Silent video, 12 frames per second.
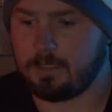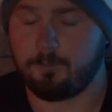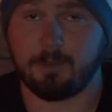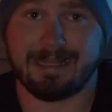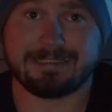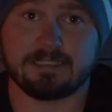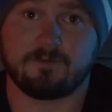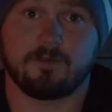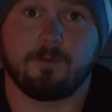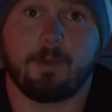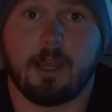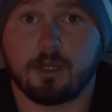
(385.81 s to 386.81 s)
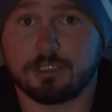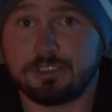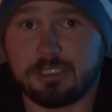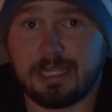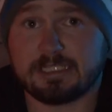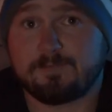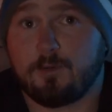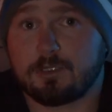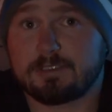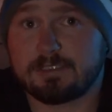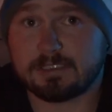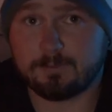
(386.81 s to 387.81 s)
But that's it for the BARRA JACKS
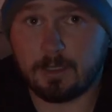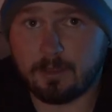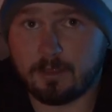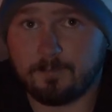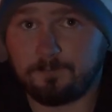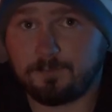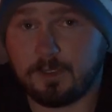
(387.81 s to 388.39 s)
box this month.